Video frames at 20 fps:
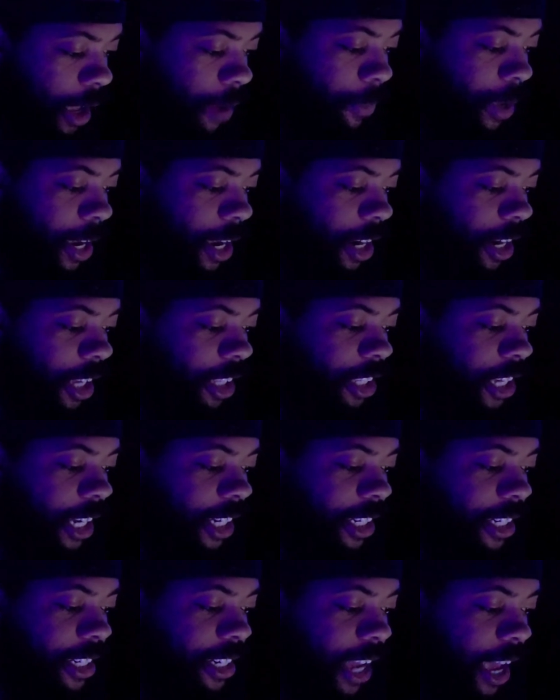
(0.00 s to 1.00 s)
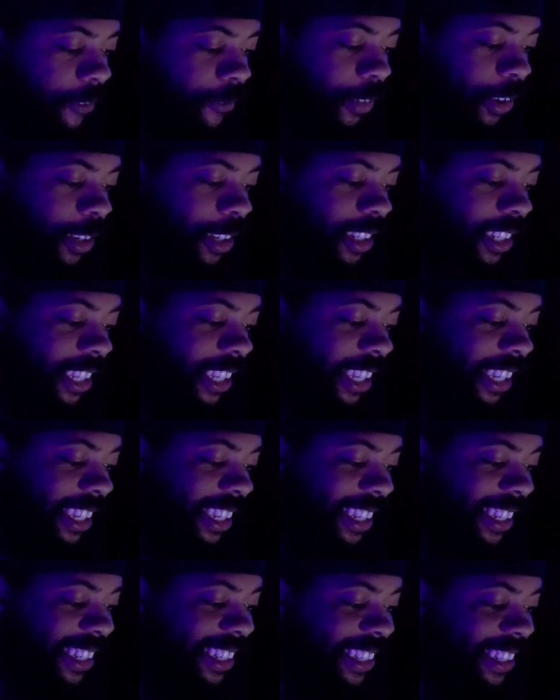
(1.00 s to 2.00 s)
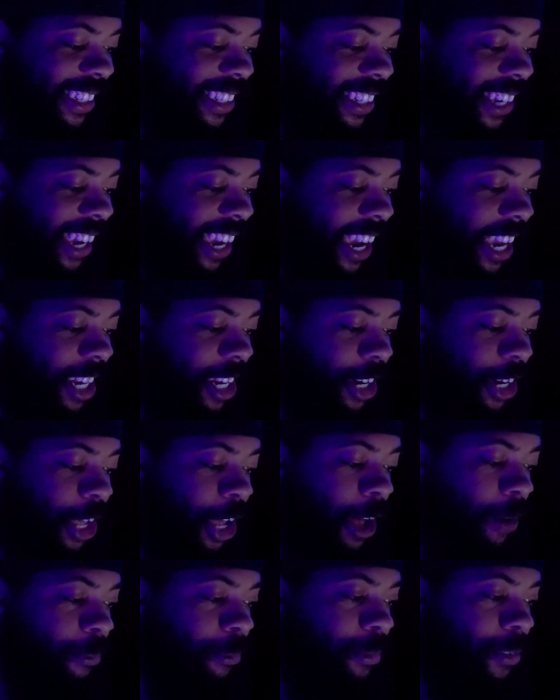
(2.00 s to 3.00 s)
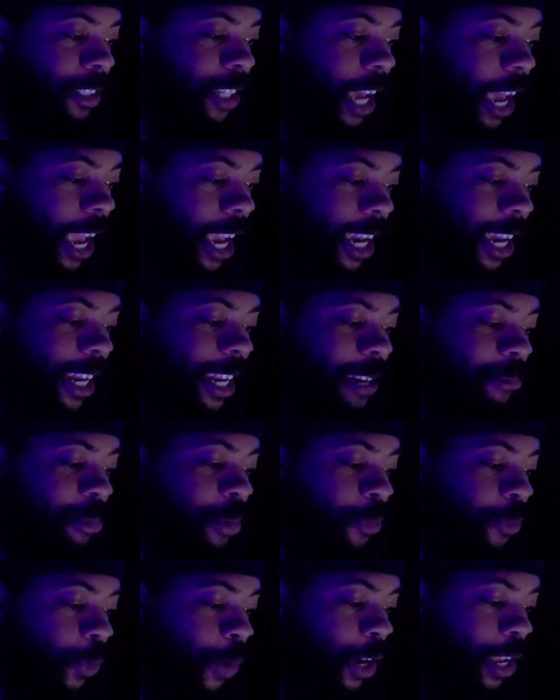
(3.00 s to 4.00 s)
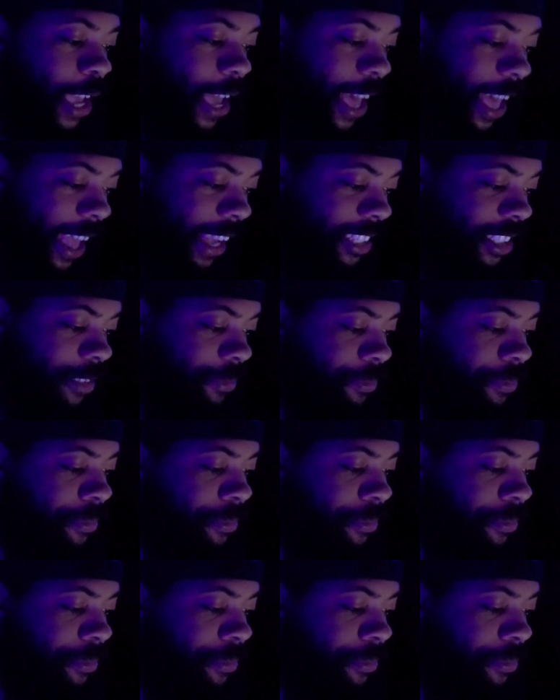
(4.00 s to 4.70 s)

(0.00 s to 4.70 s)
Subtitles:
I mean, you definitely ended up taking it before you asked.